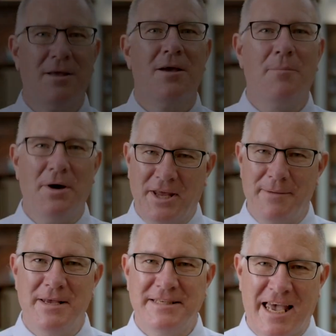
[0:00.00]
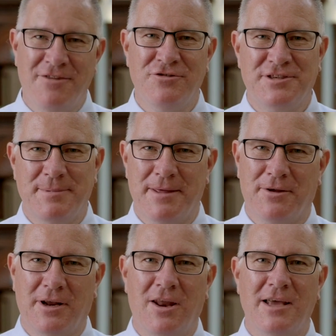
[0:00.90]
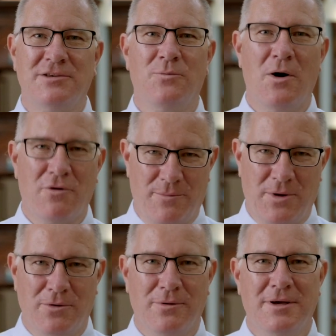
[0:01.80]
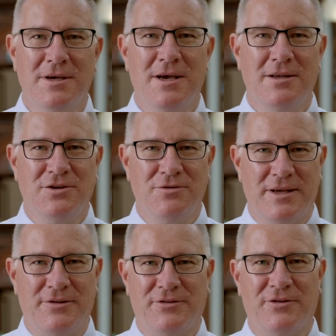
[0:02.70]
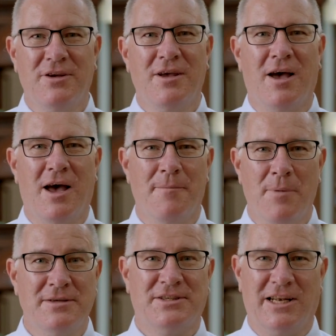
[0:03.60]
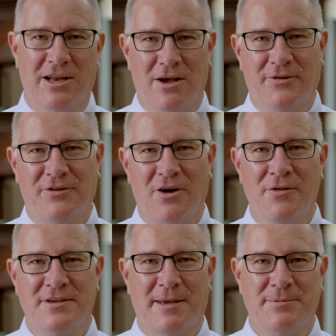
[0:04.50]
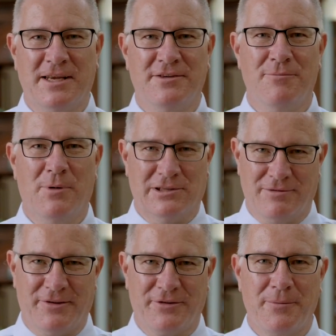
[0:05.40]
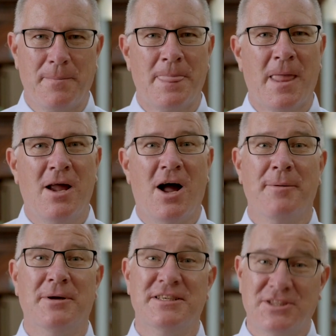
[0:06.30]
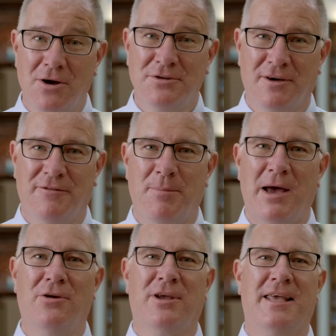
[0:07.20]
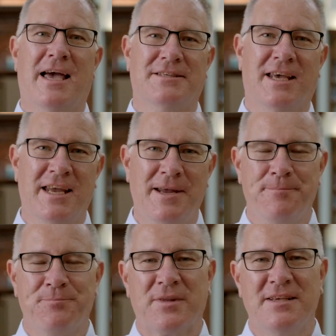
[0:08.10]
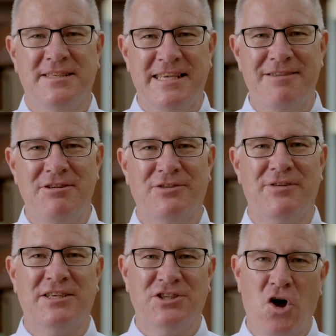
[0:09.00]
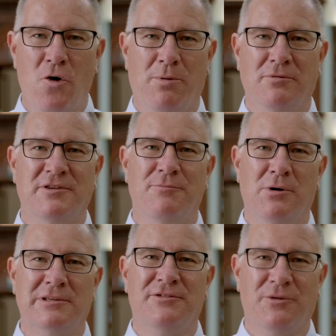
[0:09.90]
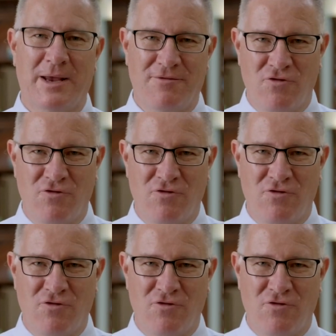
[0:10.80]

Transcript: My name is Andrew Smith, and I'd like to welcome you to this masterclass on the subject of model risk. I'm going to start off by looking at a series of examples of models that went